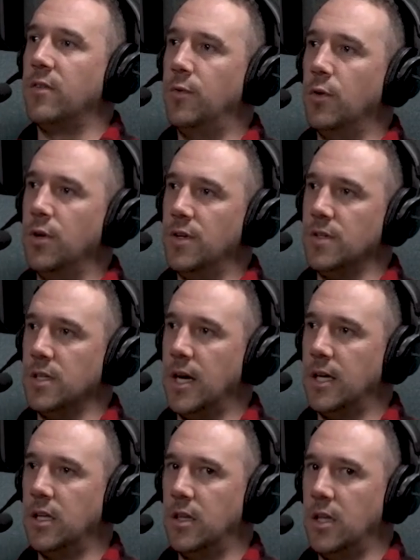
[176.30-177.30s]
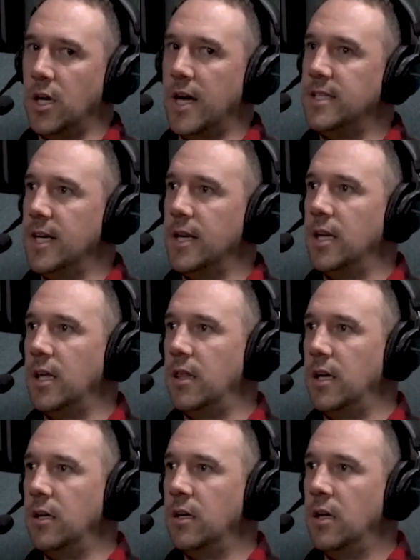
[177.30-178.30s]
for it is like the identity
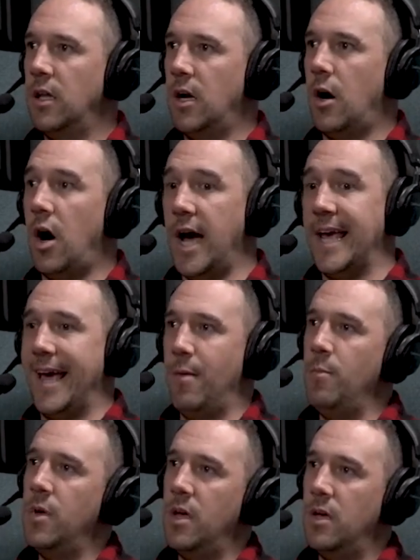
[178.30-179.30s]
thing. I yeah. am.